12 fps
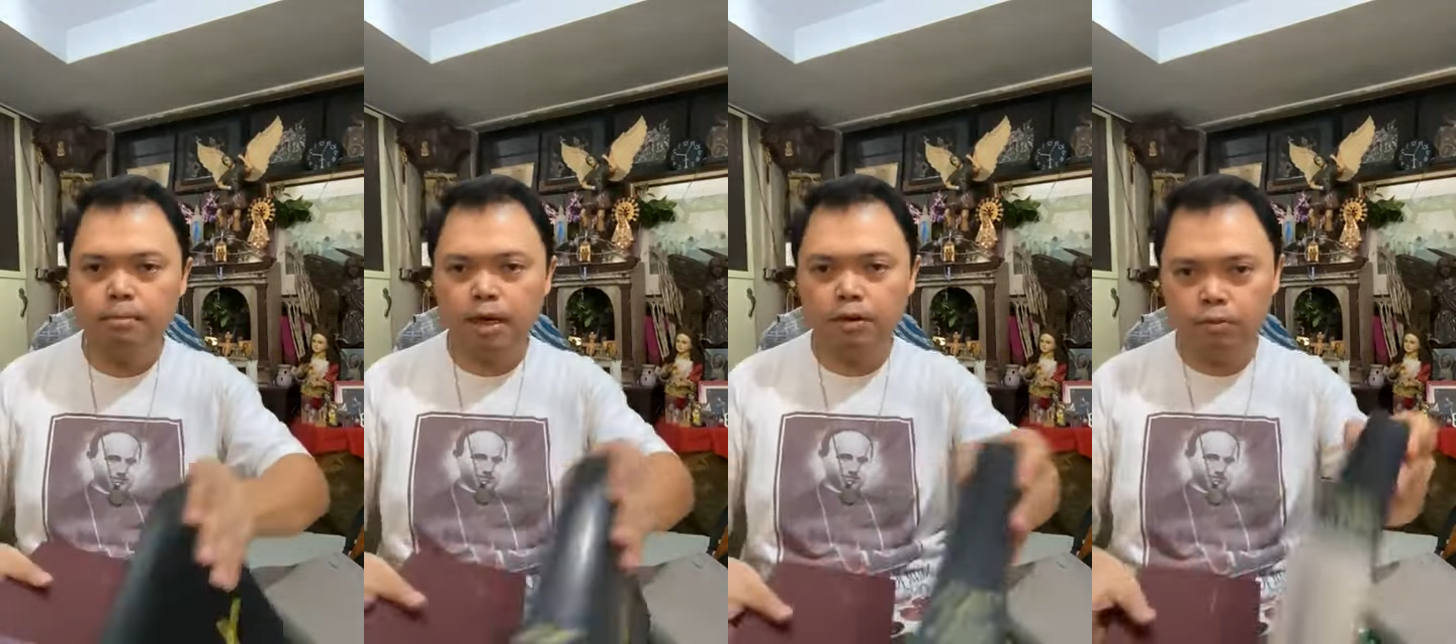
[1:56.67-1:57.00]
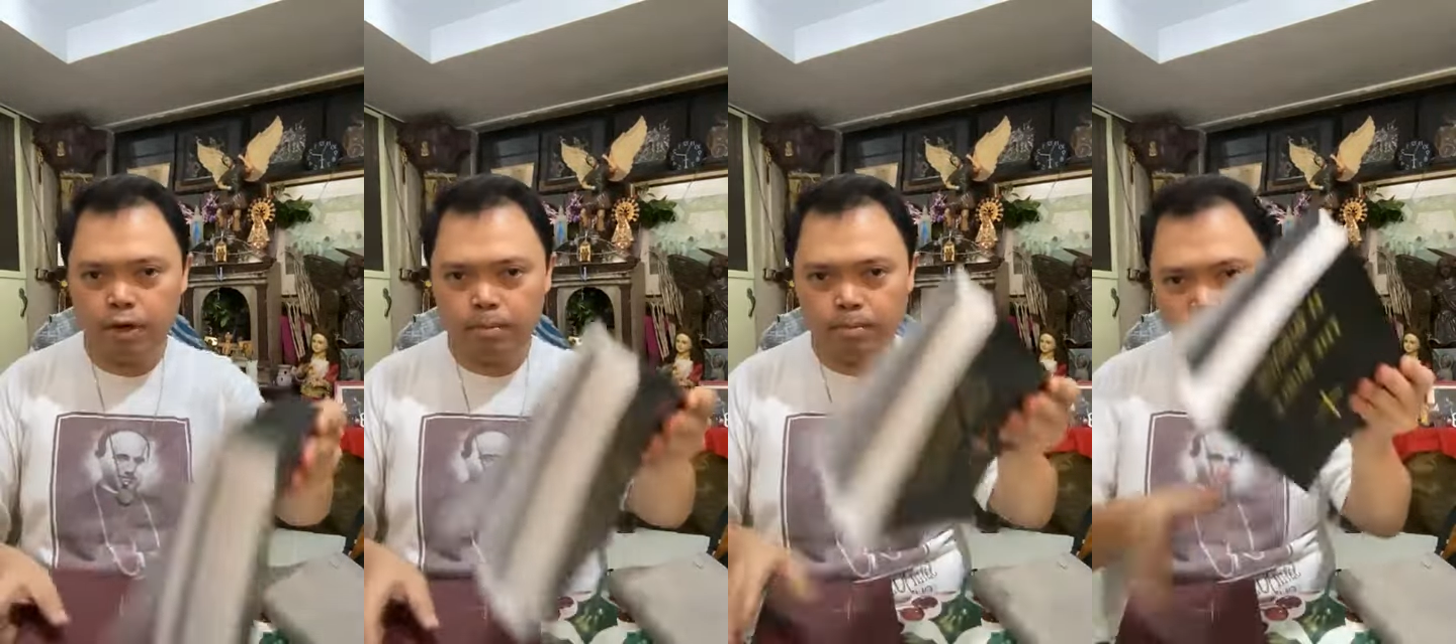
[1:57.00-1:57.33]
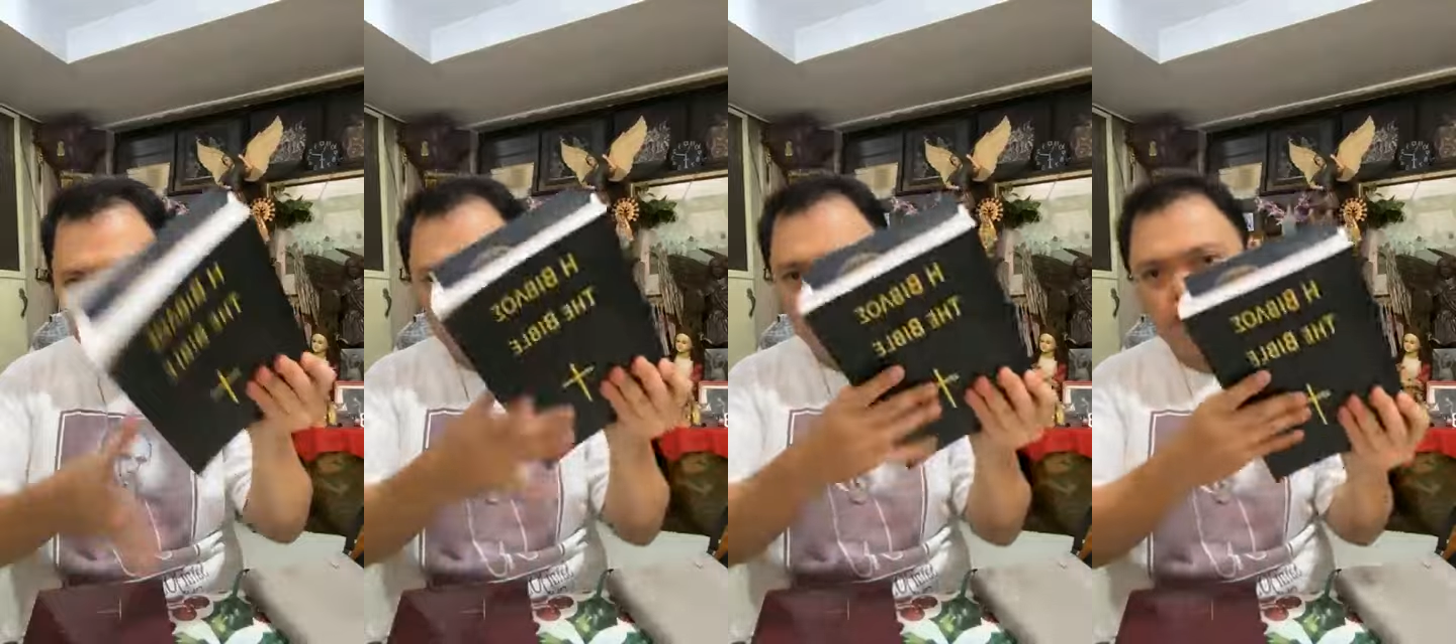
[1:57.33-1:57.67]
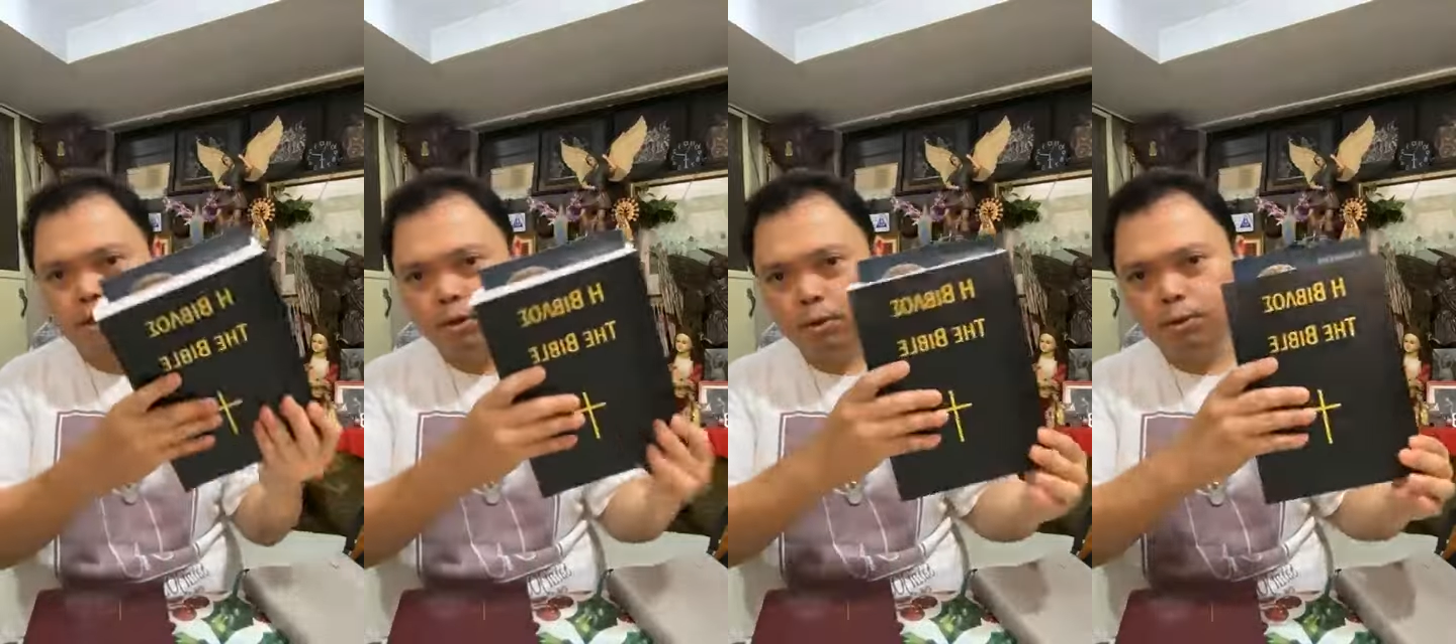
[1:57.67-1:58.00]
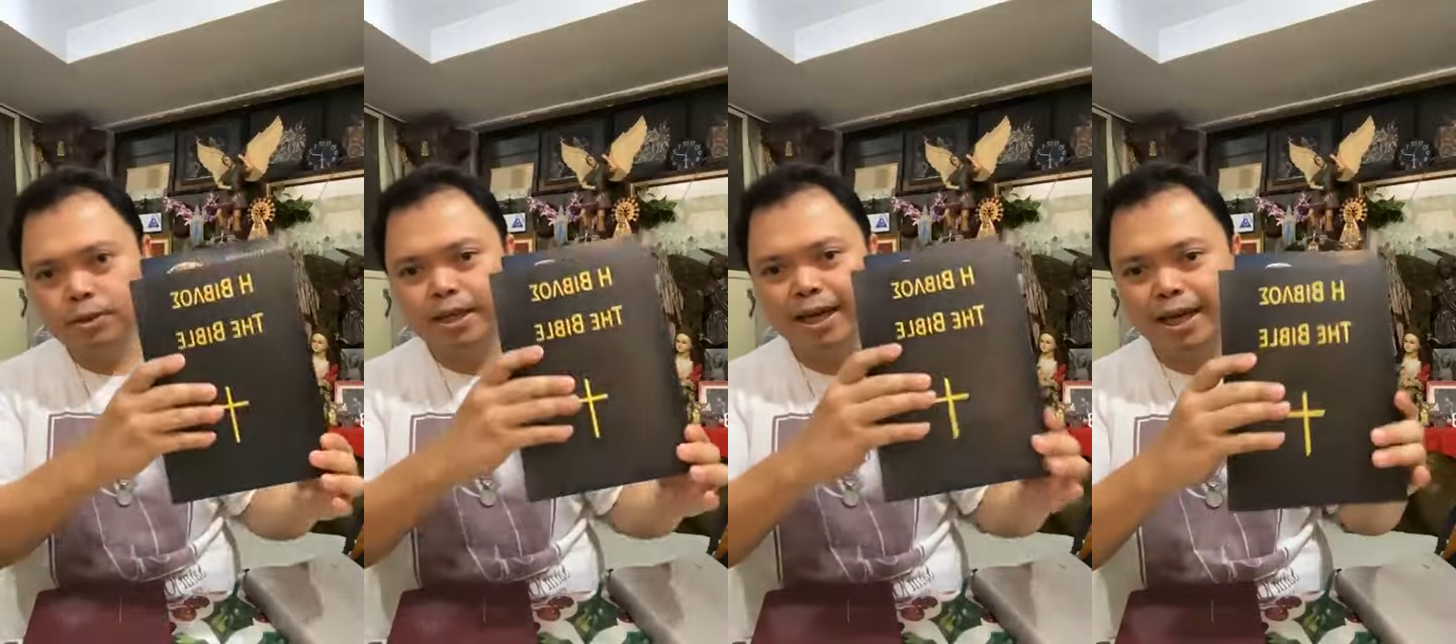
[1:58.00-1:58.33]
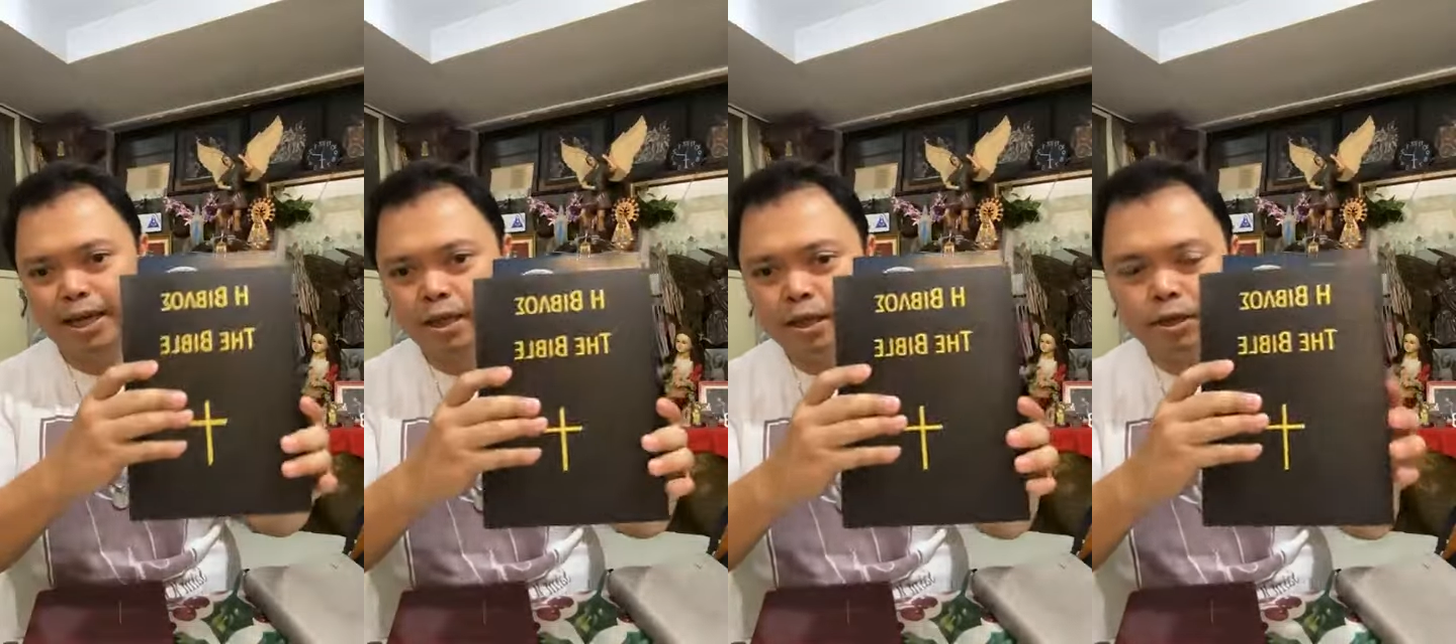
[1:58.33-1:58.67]
Greek Bible, the Old
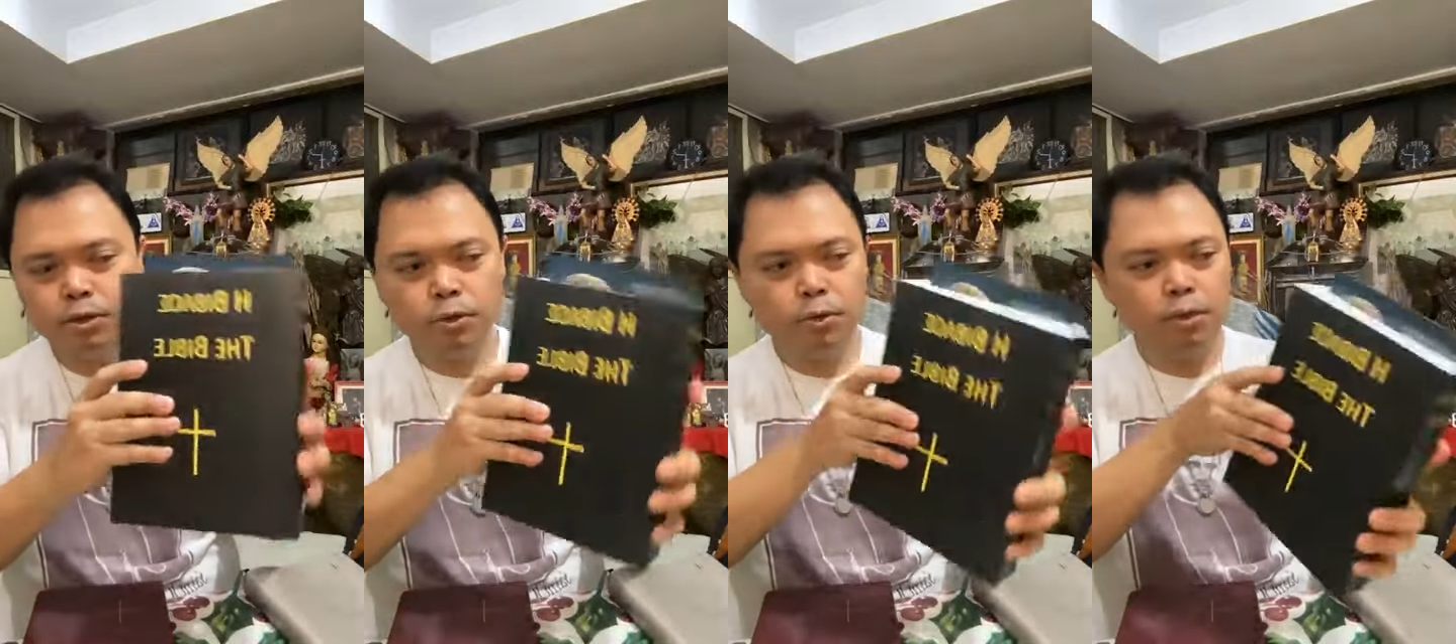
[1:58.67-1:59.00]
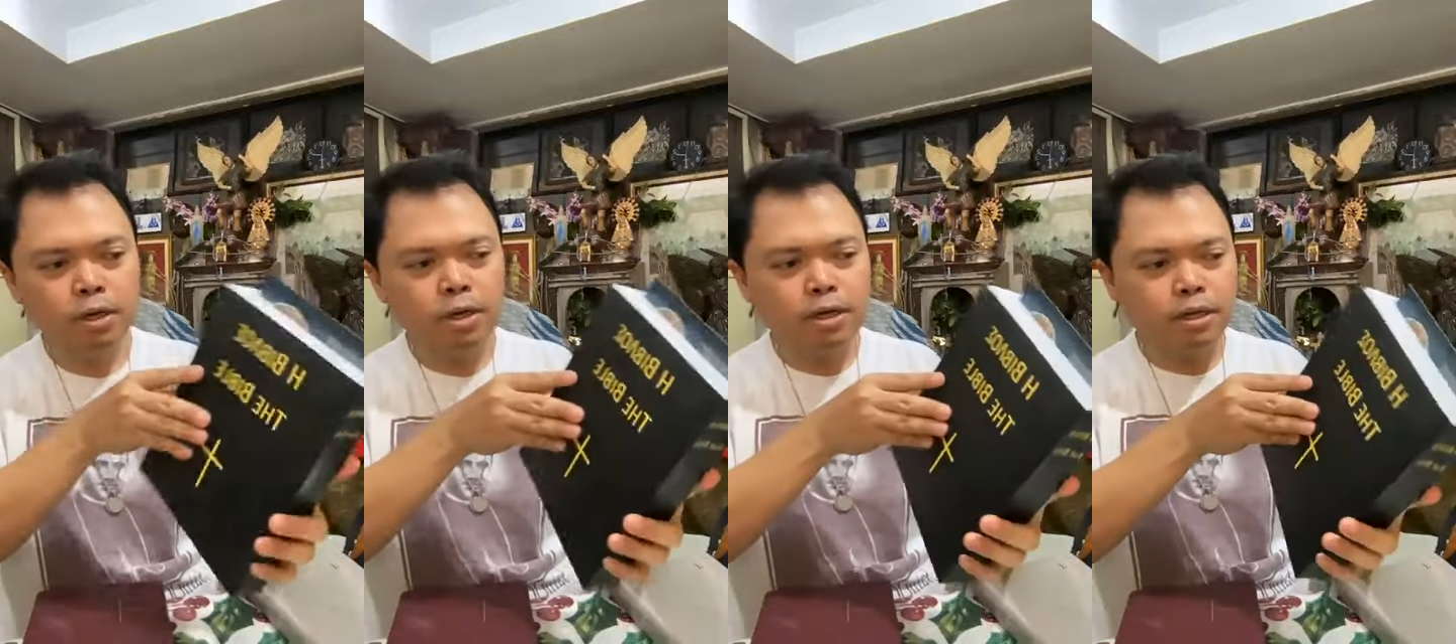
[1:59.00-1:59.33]
and the New.